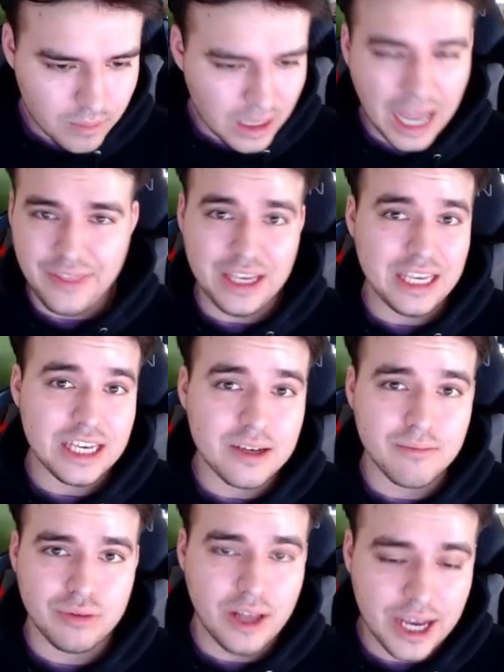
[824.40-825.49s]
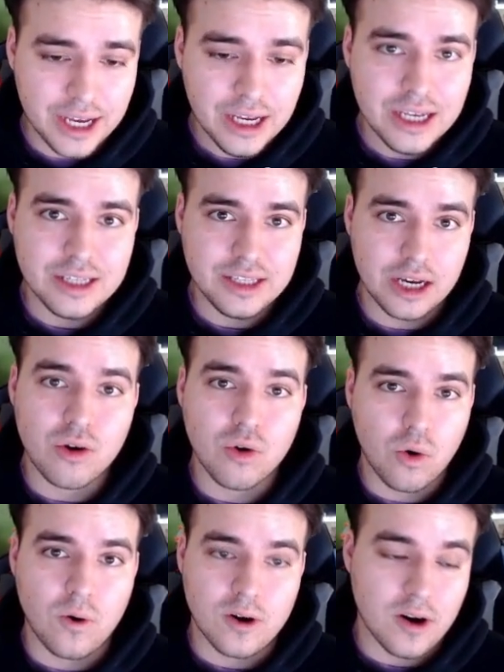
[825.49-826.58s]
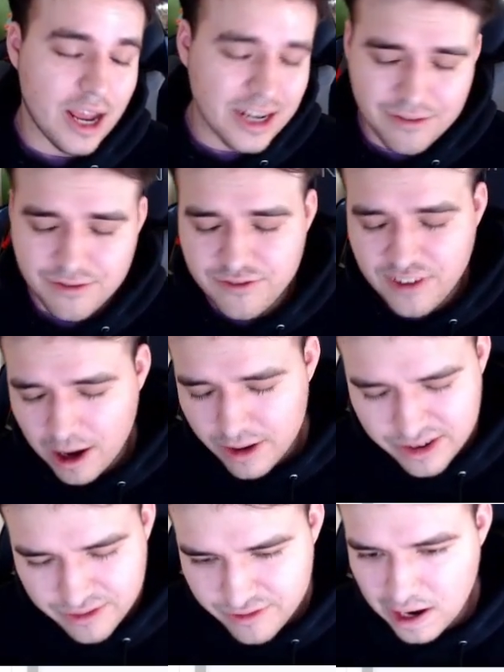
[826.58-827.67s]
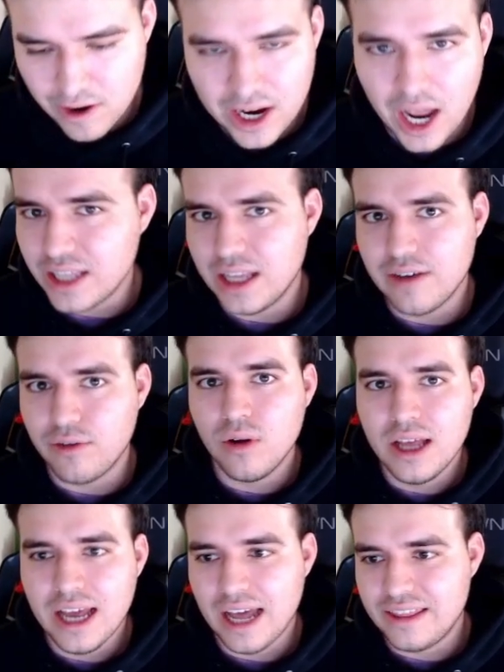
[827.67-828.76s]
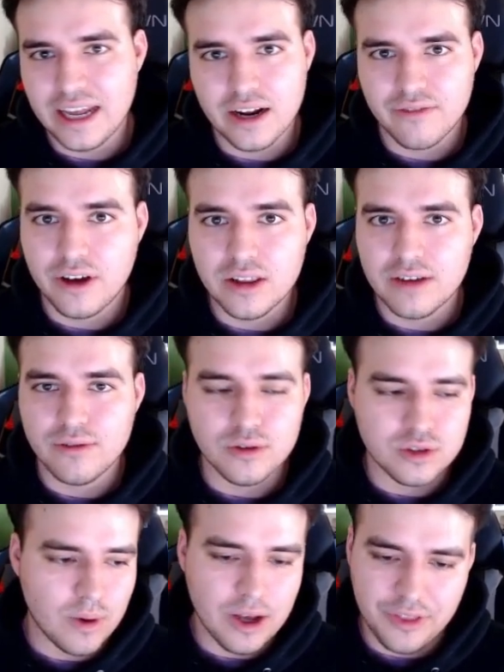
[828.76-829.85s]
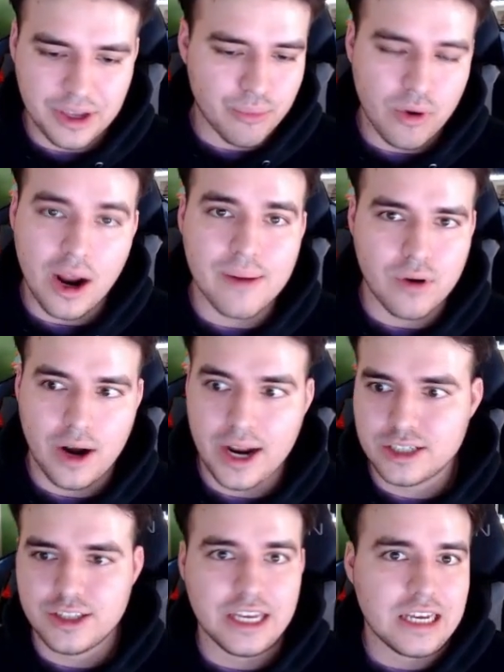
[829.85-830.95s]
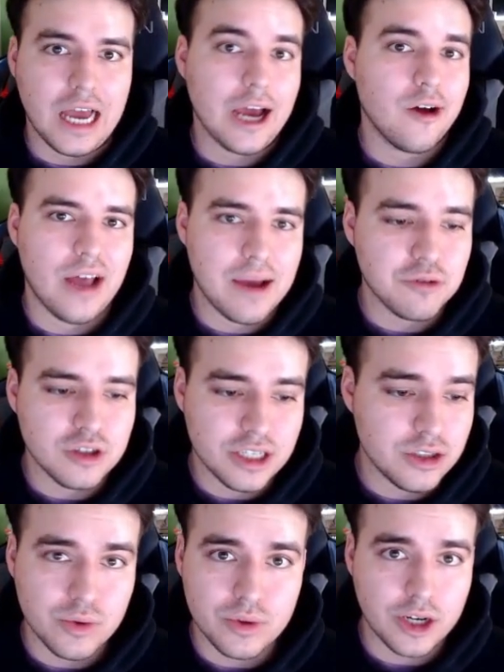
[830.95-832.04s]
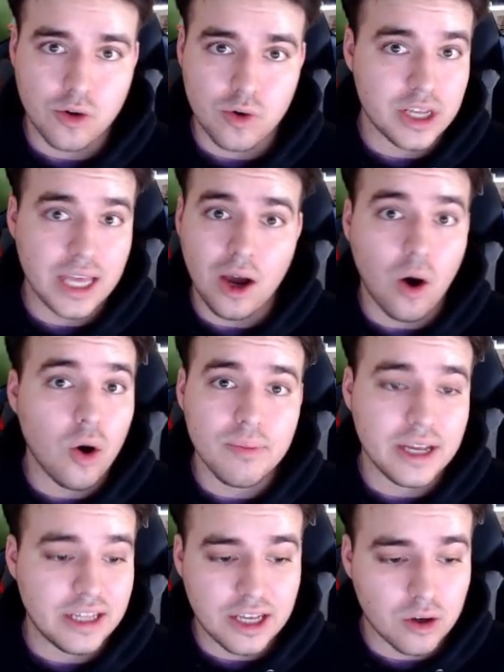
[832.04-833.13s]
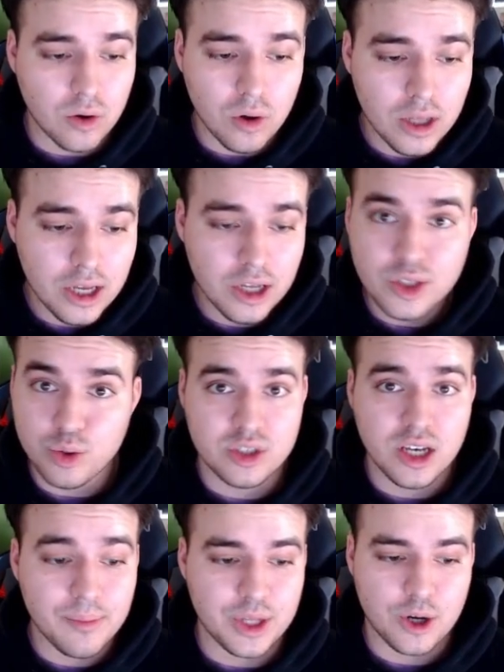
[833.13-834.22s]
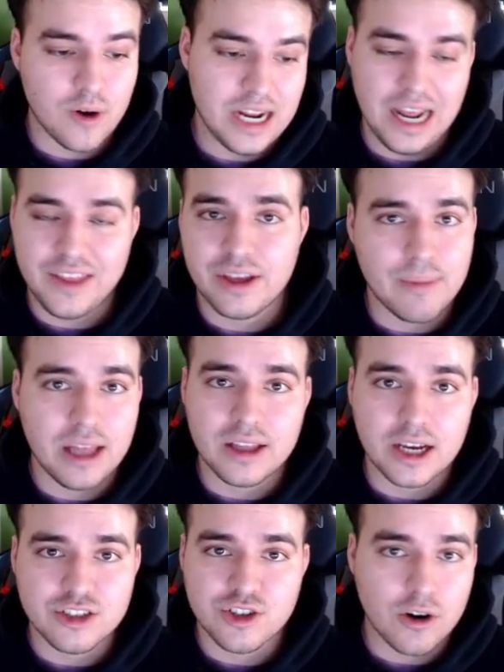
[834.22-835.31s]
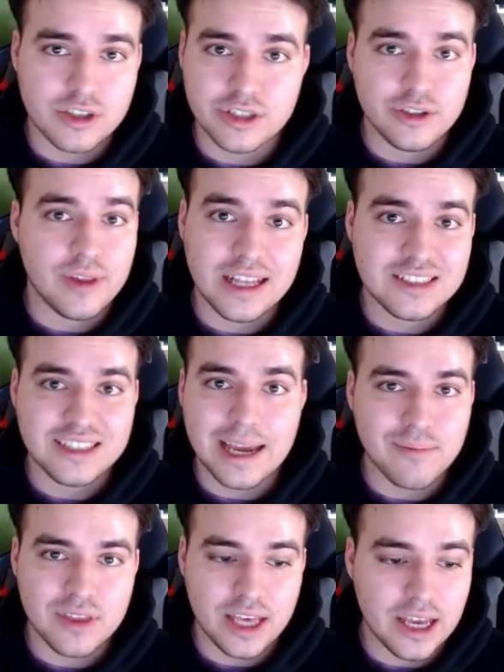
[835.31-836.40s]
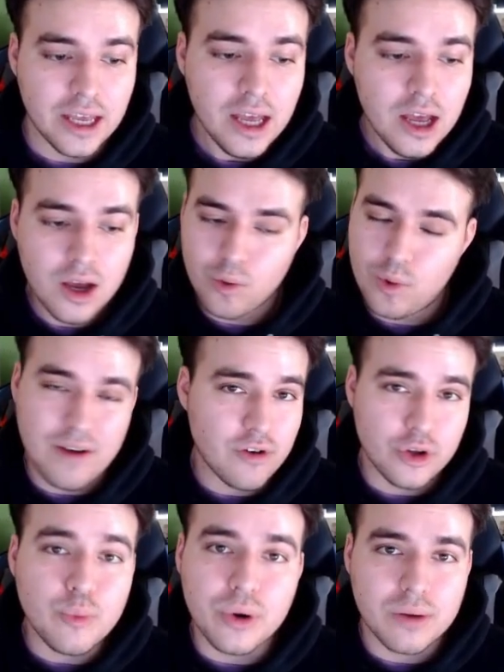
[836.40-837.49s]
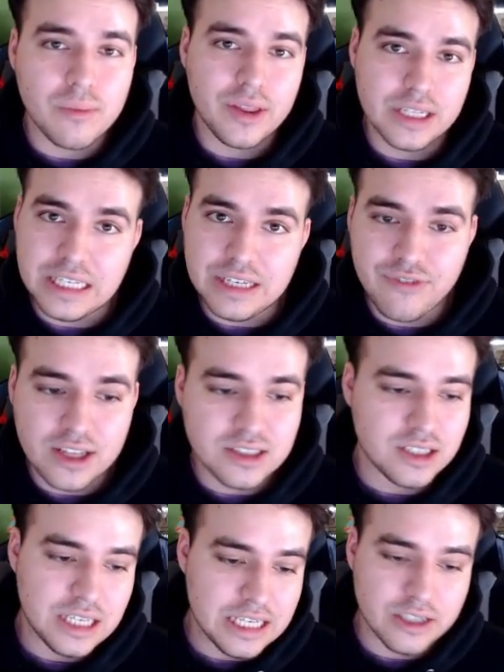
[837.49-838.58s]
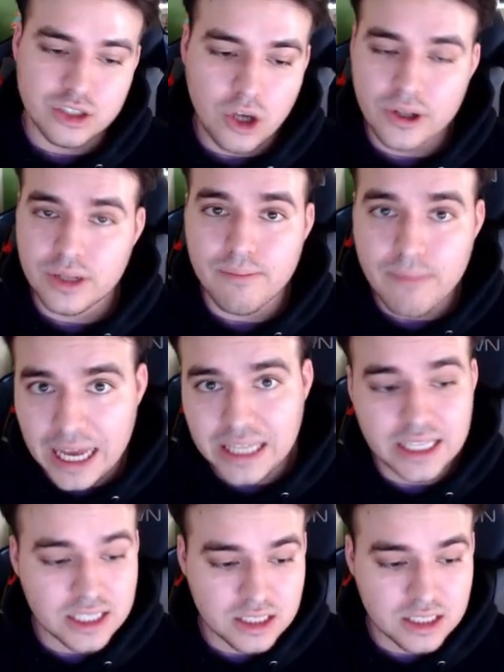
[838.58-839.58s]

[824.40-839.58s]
I think he can play nickel corner at a very, very high level at the NFL level as well. Think Brian Branch, think Kyle Hamilton to a degree. They all play nickel to some degree, and I think Malaki Starks can do that same thing. Wherever you put him on the defense, he is going to make this